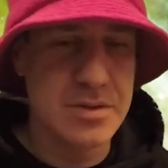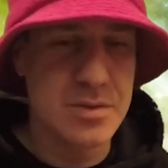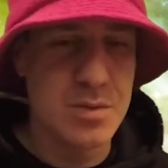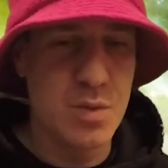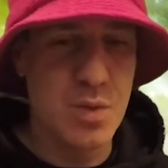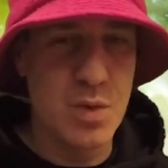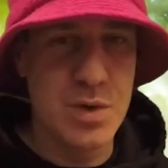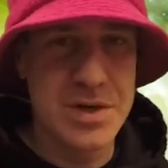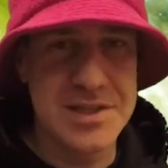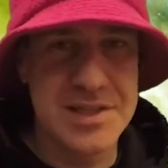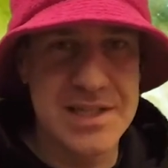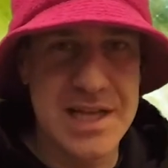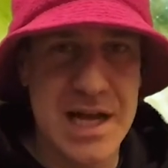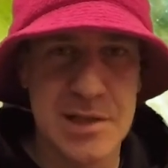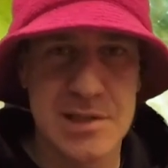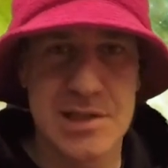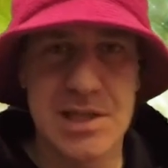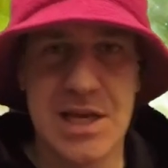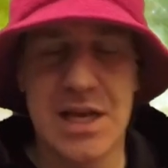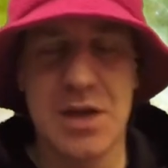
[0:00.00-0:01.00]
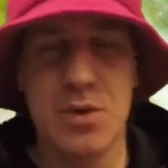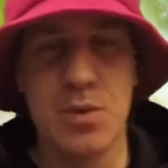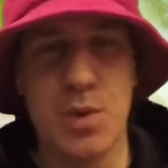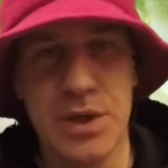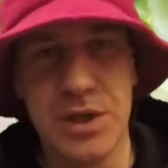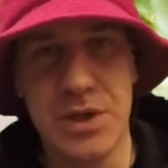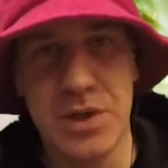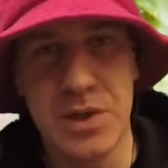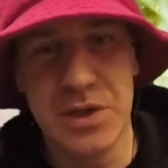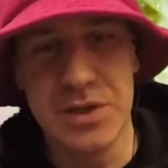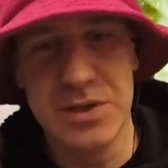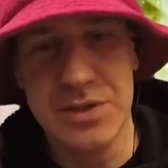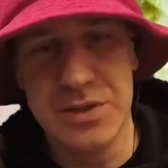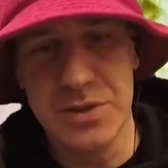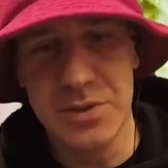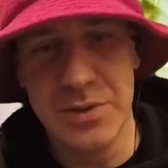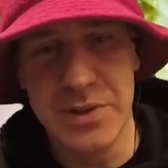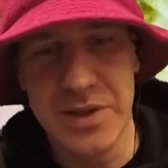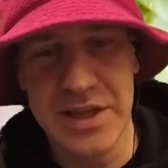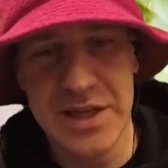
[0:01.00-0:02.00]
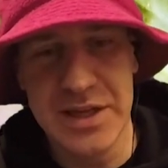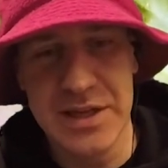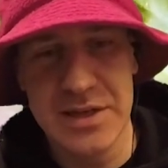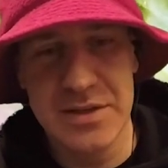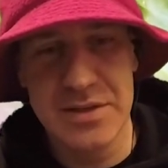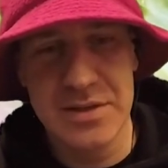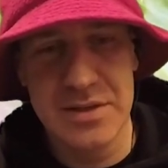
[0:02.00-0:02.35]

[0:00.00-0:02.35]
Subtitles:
what it sounds like, what you could do with it,